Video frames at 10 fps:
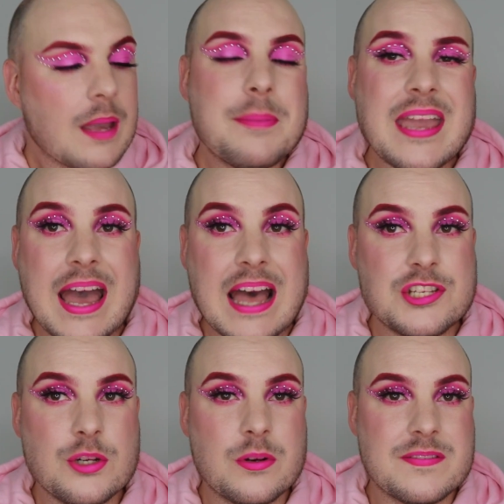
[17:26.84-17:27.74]
But yeah,
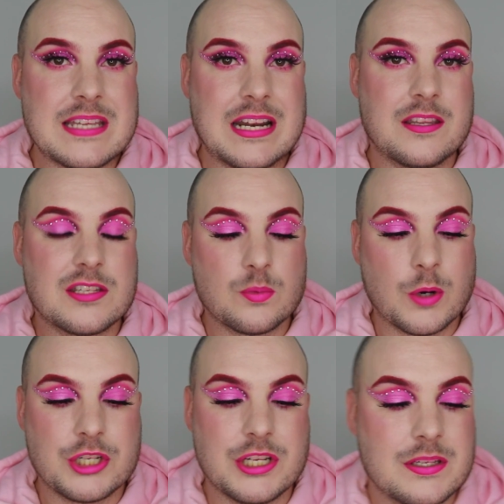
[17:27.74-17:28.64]
as you would have seen in the
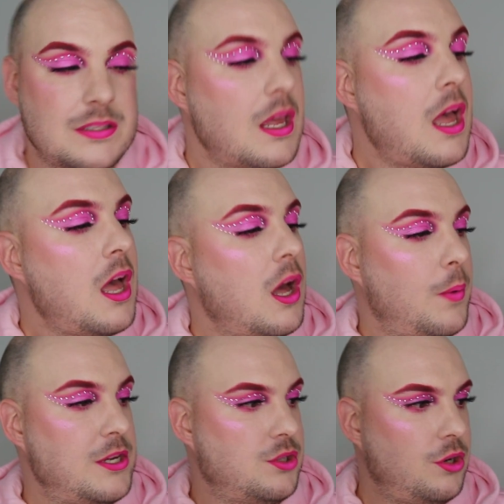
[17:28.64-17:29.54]
swatches,
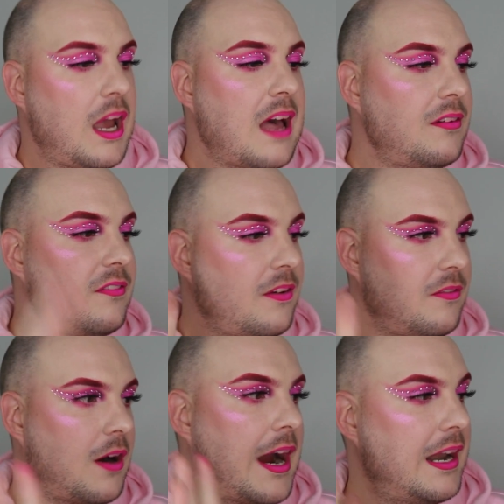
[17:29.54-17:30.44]
we do have a
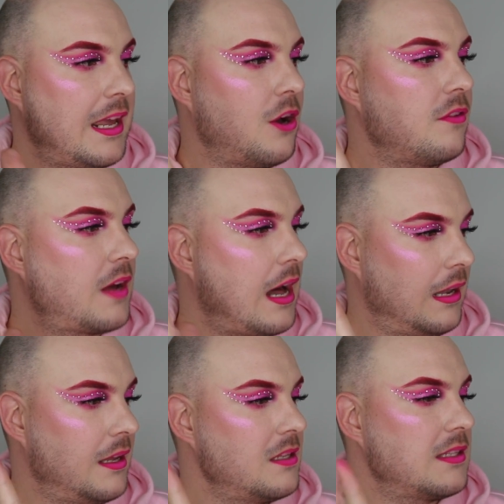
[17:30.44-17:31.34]
variety of
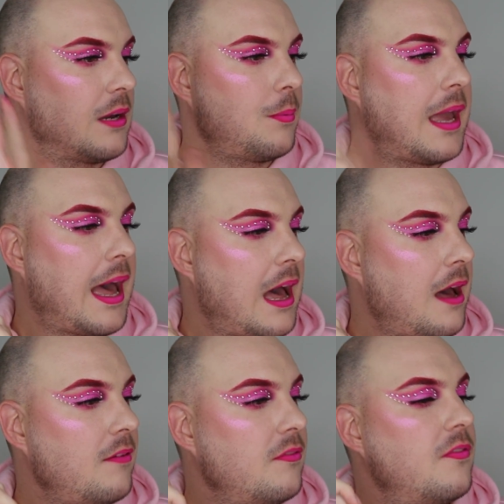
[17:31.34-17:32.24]
colors. Like, we
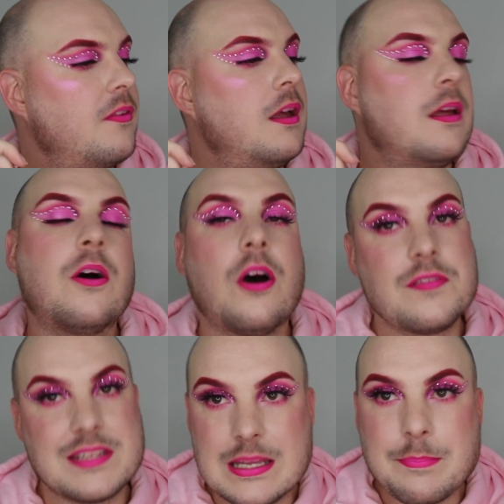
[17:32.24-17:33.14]
have
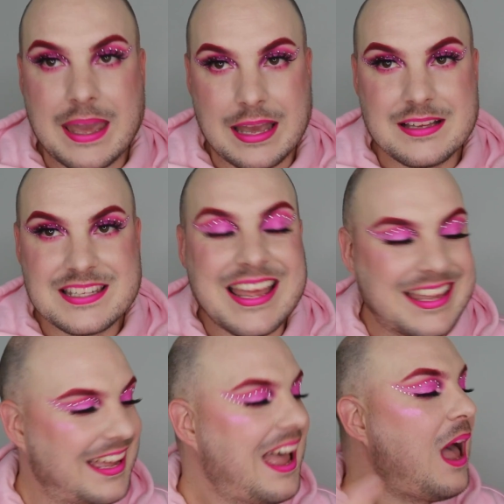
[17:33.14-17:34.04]
obviously pinks,
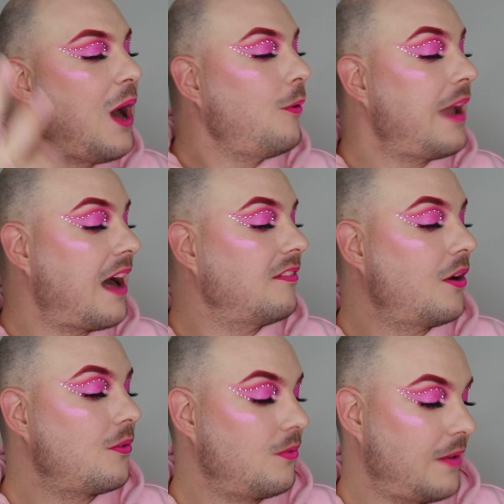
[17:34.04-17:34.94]
we
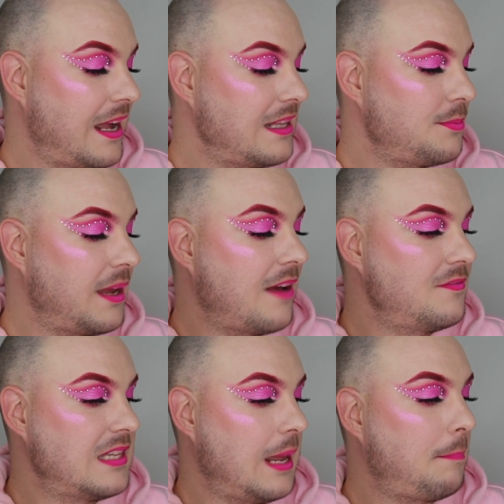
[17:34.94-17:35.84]
have reds, we
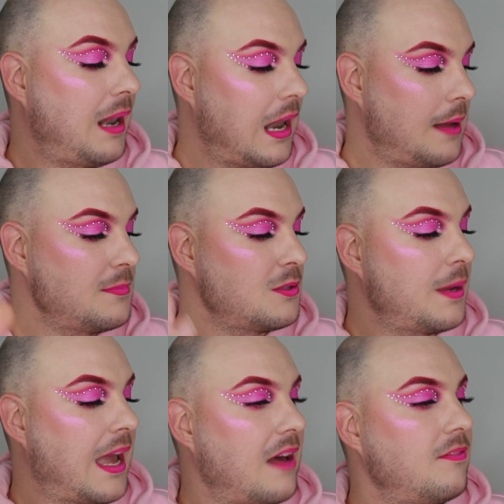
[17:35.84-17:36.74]
have deep plums,
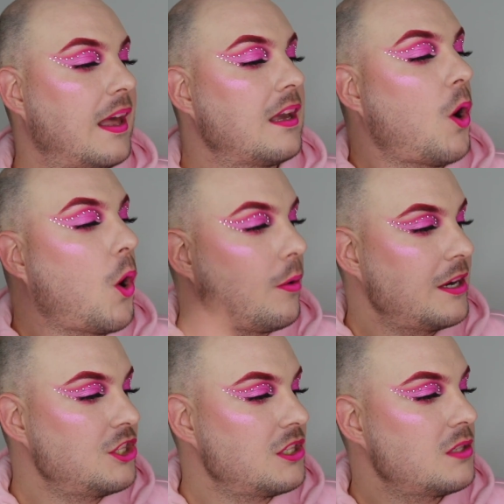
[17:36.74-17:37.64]
we have like
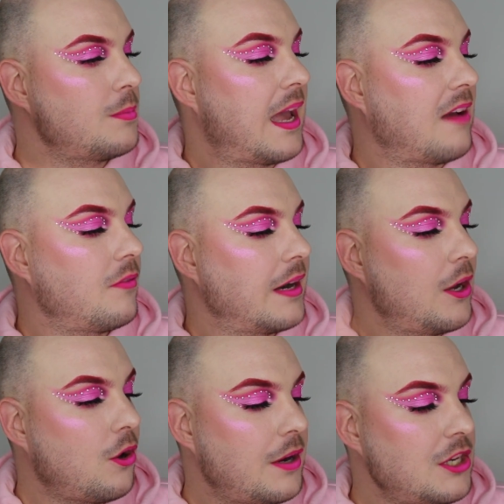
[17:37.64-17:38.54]
oranges, we have
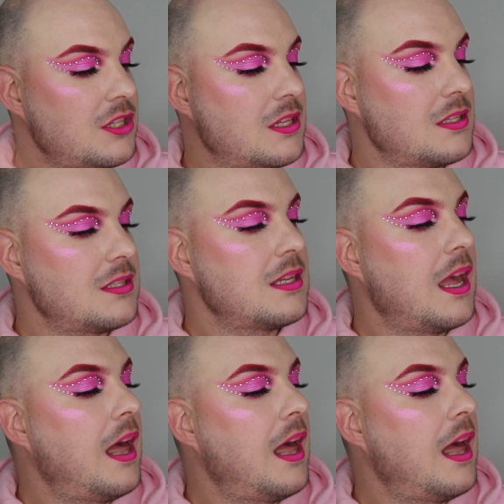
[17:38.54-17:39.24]
reddy oranges,